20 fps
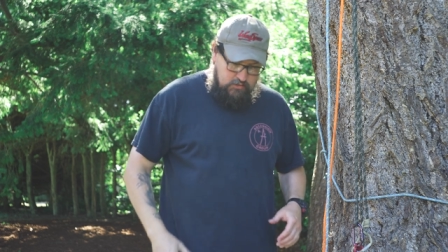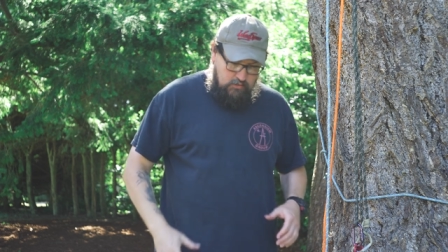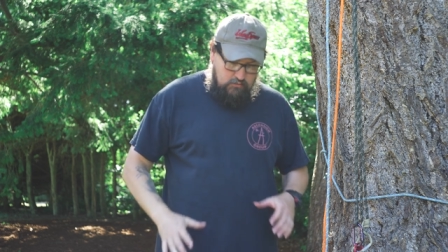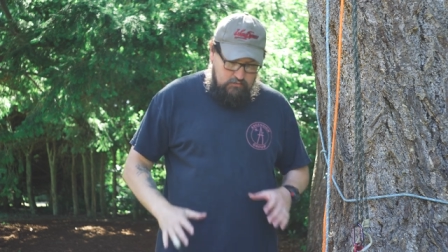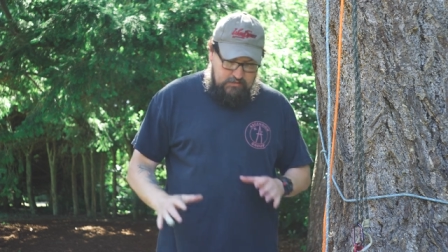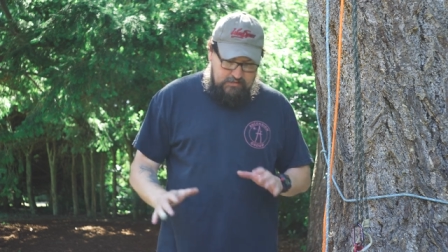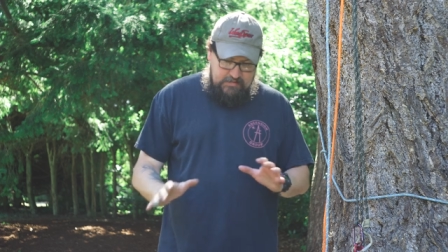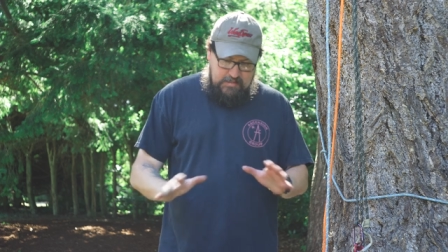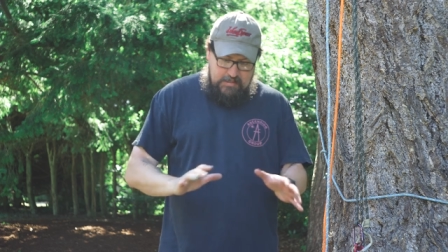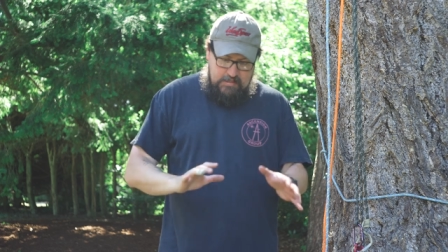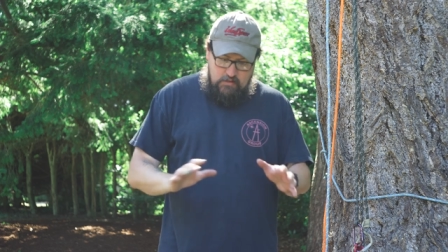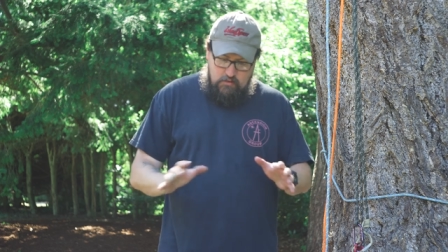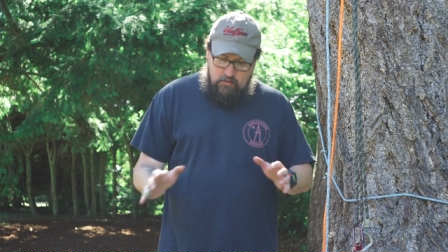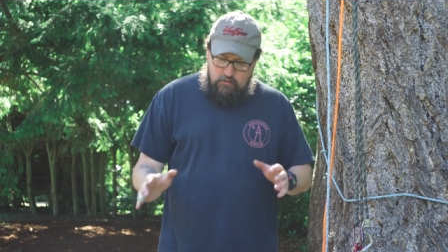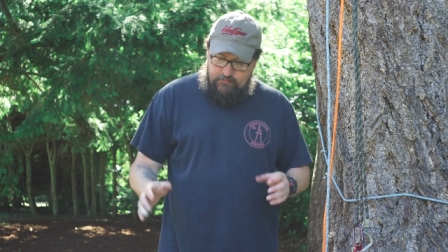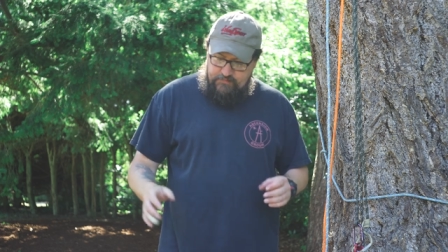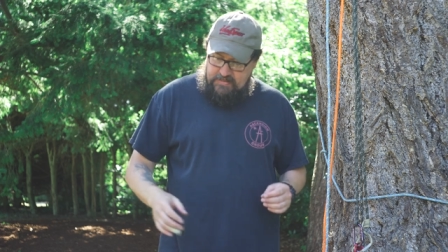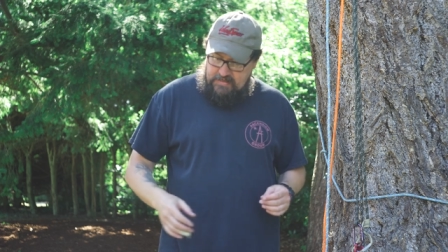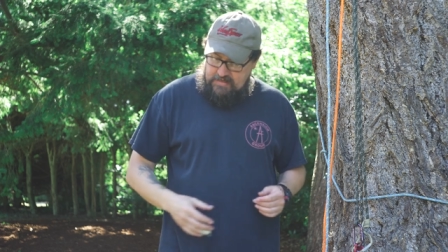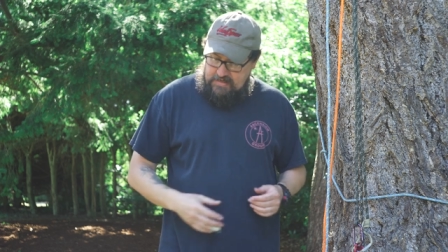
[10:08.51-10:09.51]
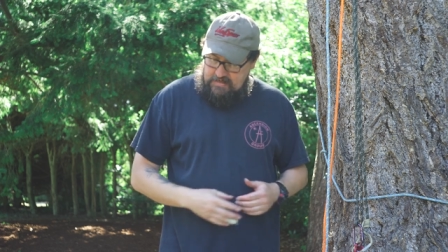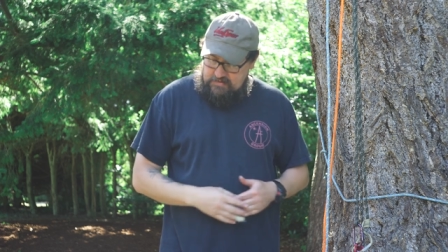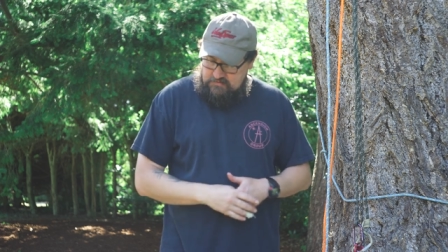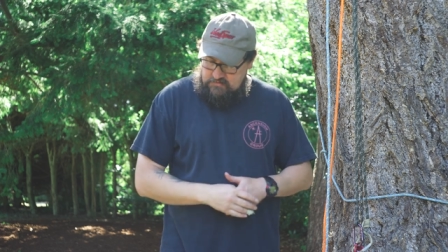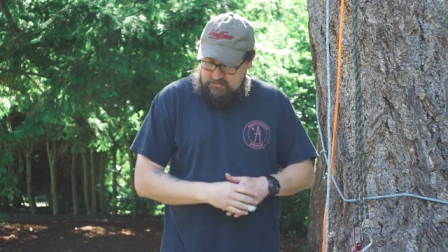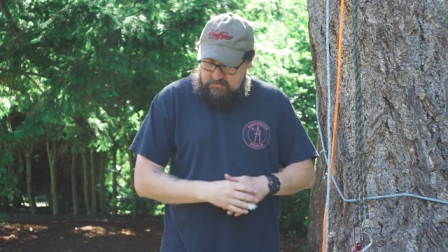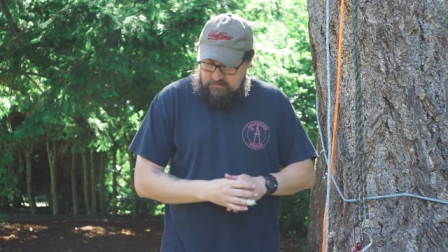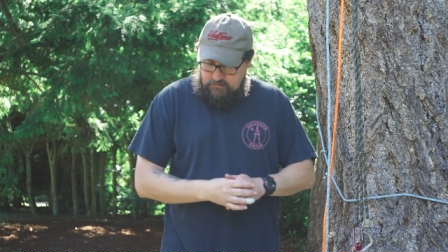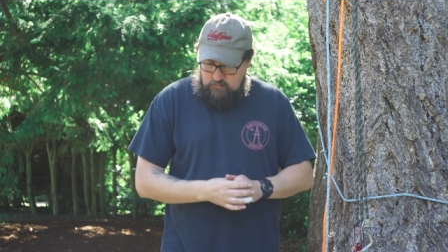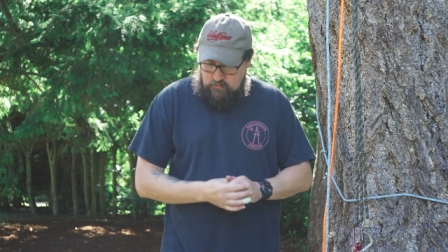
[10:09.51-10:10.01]
So kind of hope that
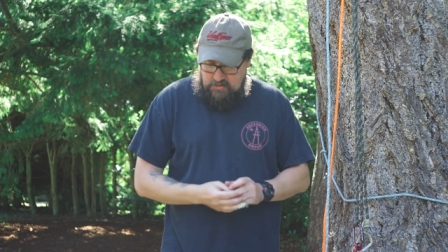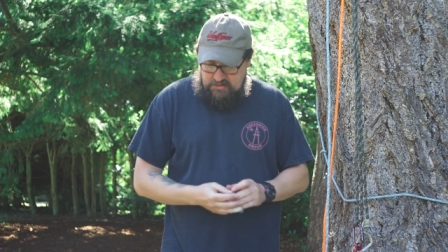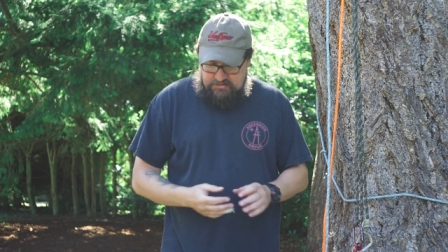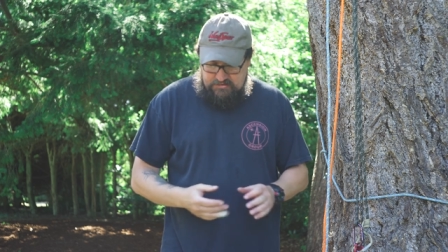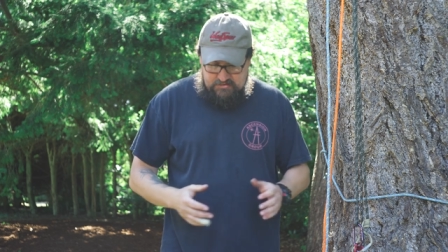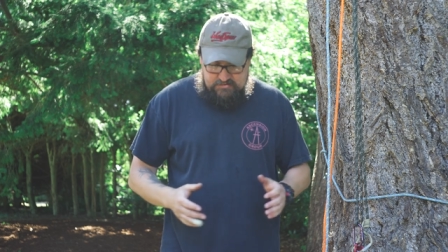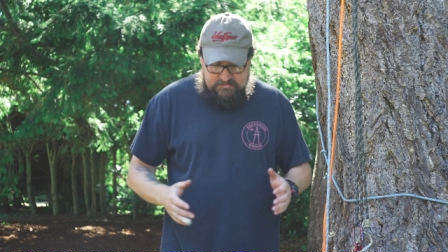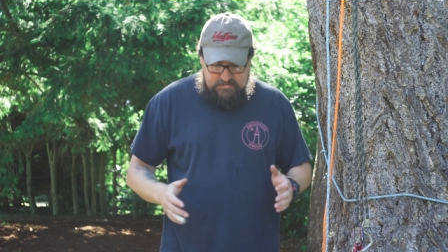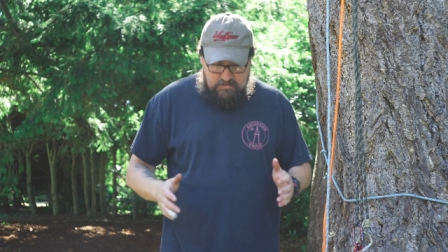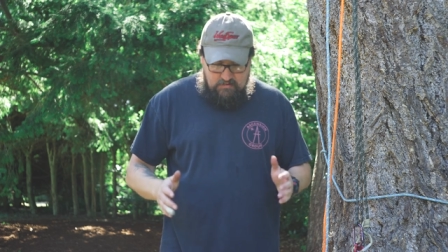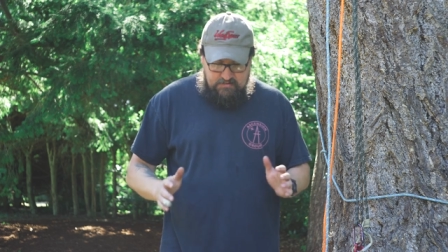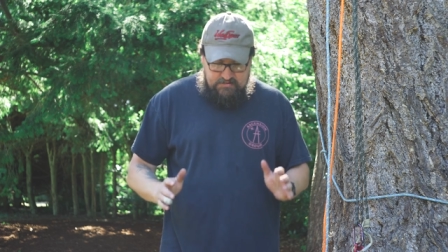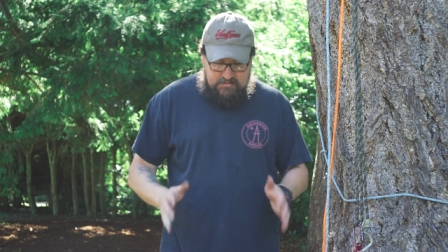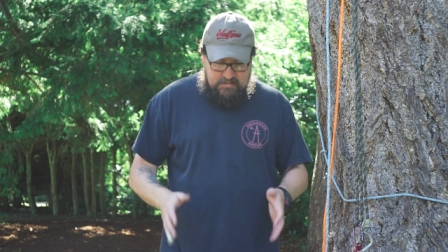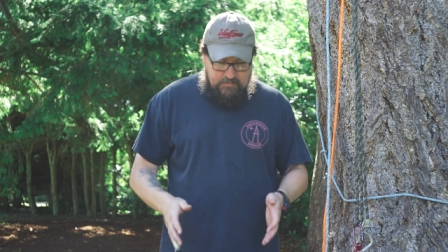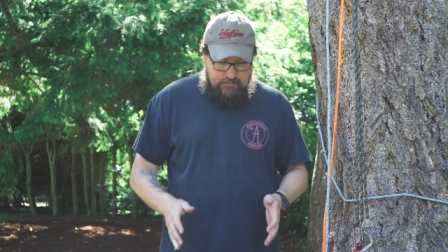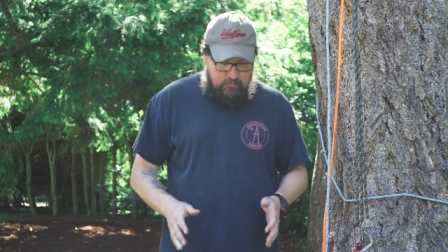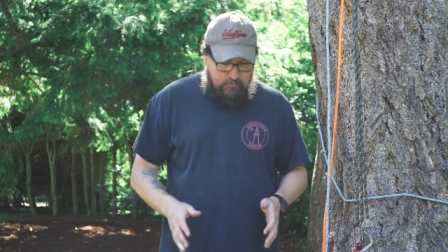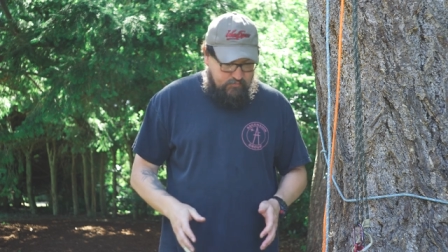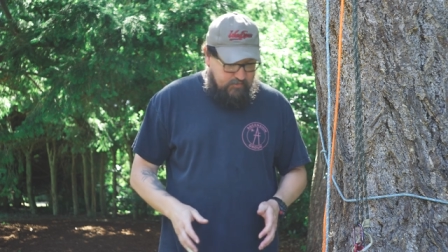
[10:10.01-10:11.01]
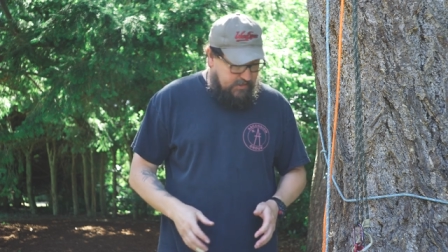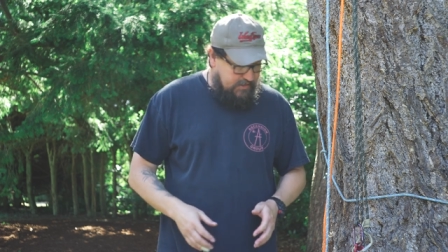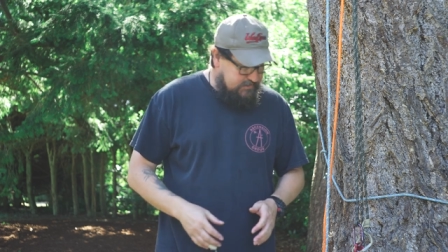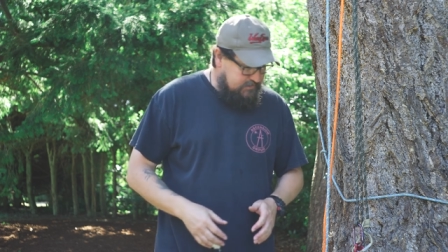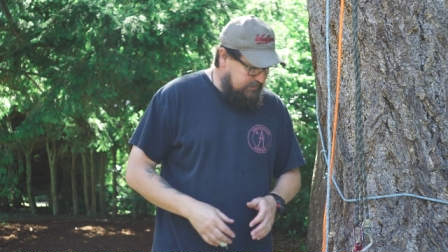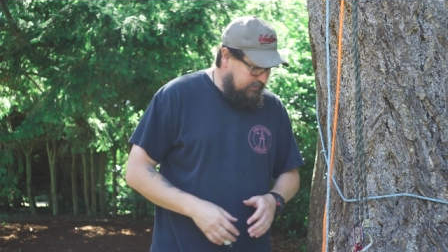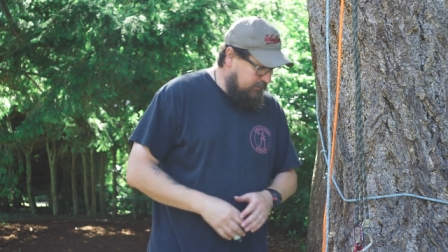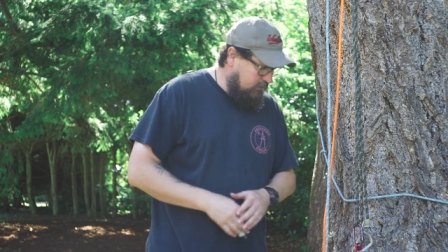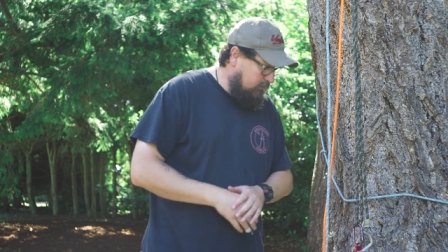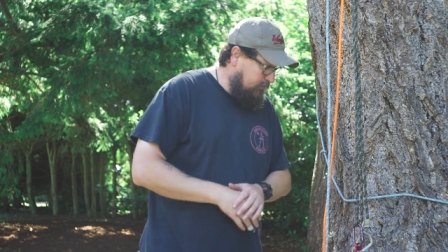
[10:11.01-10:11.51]
answers some questions there on double
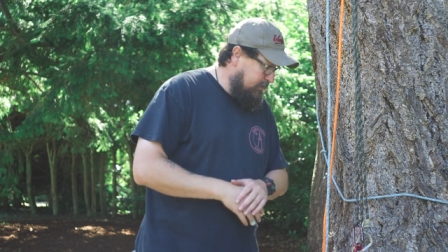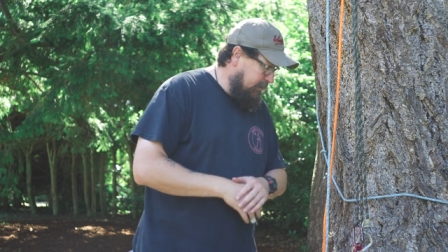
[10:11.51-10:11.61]
braids a little